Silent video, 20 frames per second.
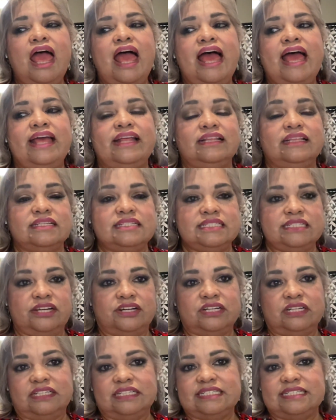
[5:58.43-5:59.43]
and the
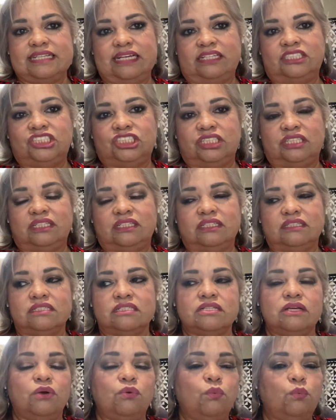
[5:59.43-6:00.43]
sterilization
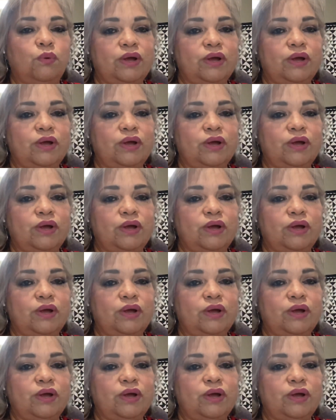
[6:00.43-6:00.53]
and